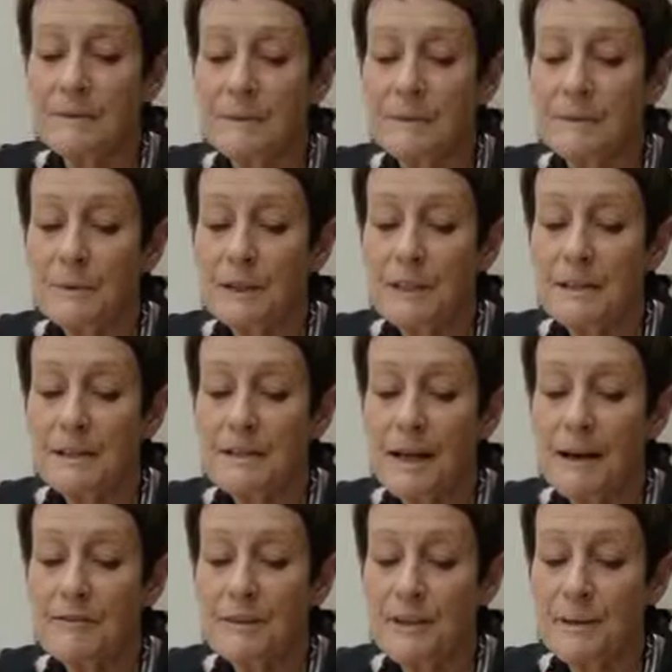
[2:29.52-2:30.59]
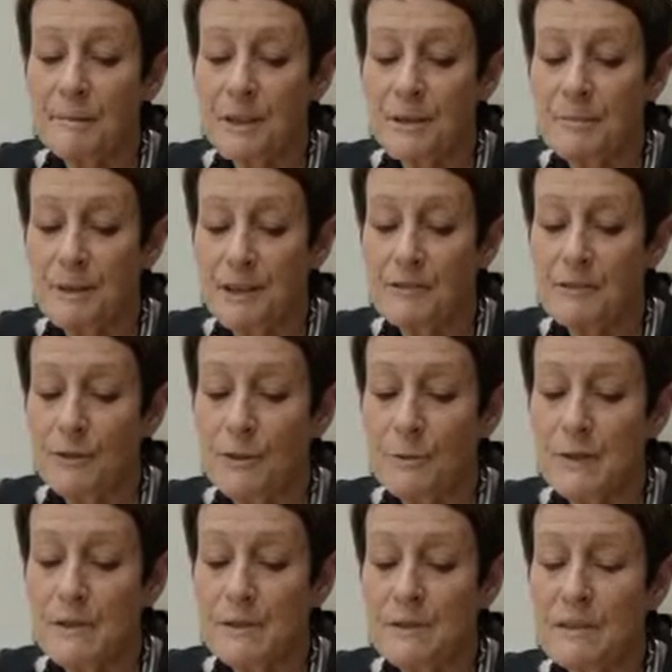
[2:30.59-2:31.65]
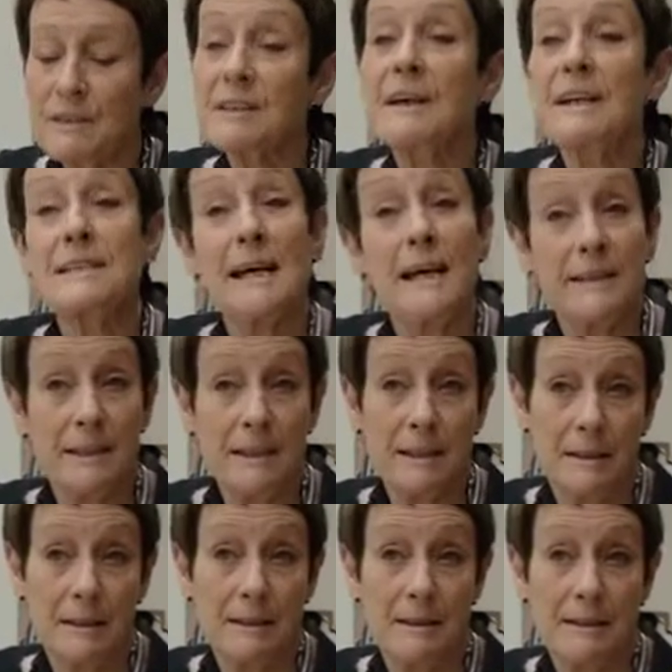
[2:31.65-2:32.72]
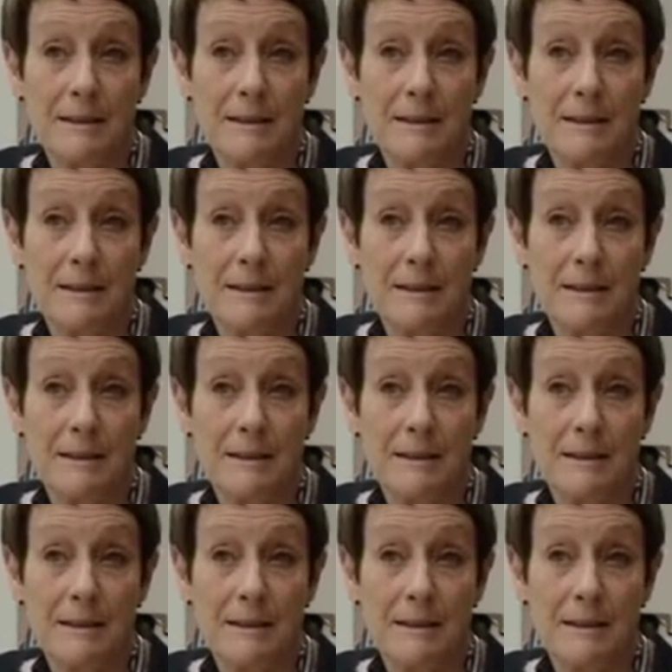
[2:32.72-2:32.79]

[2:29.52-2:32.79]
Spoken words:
that we didn't have very much money for was the Titanic.